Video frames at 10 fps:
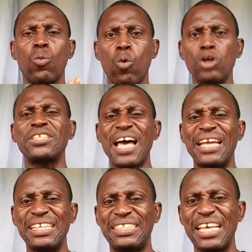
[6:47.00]
what
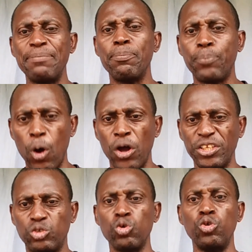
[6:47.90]
are the 10
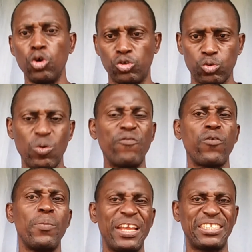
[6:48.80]
points to note when
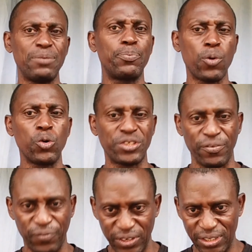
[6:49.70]
formulating
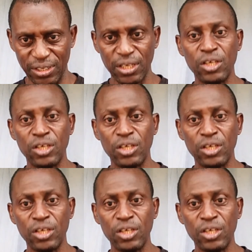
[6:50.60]
poultry feed?